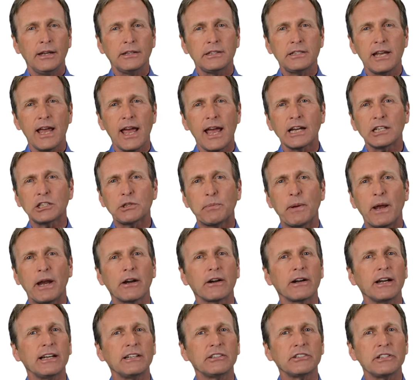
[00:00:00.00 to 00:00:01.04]

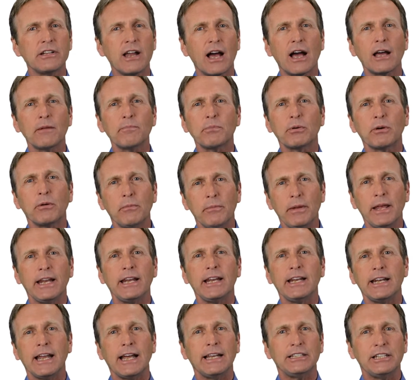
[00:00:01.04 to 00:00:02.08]
Taxpayer is not
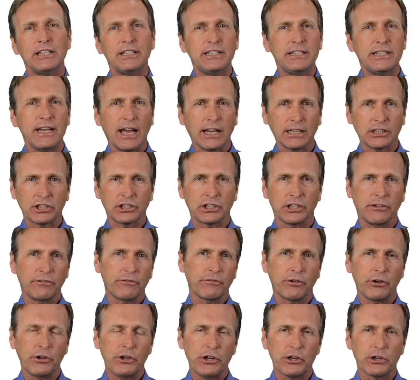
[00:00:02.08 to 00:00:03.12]
permitted a deduction
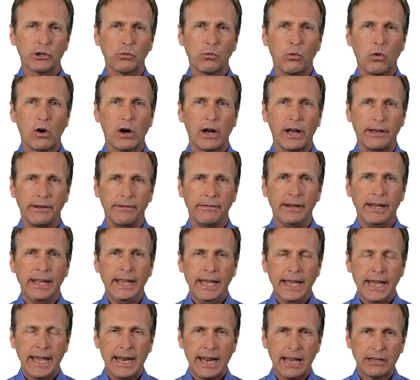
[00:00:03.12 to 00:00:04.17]
for year one
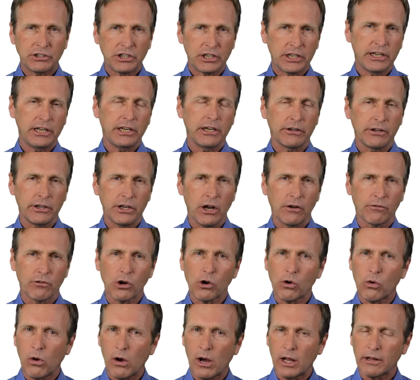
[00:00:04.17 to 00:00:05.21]
and has a
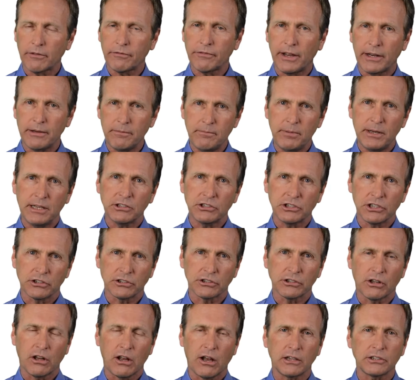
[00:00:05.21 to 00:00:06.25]
carryover qualified
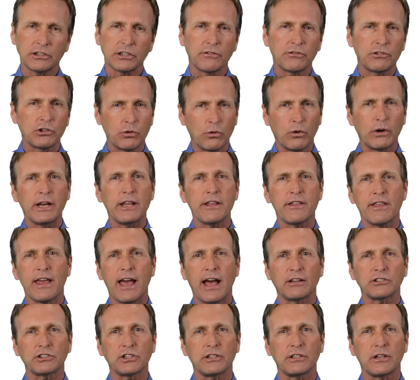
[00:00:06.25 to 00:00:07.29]
business loss of
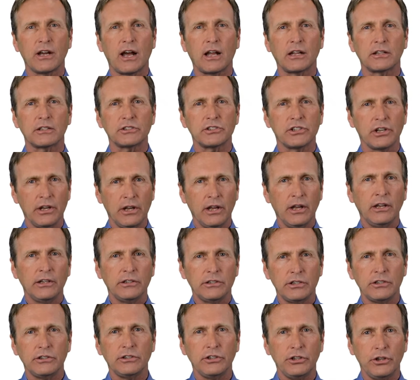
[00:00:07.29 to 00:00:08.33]
$20,000
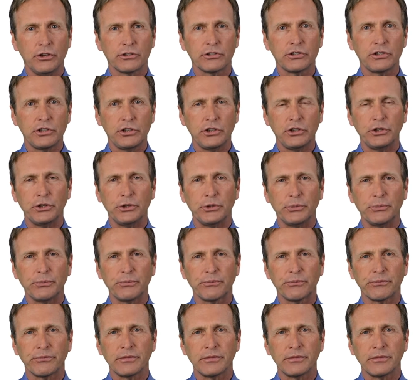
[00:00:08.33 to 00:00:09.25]
to year two.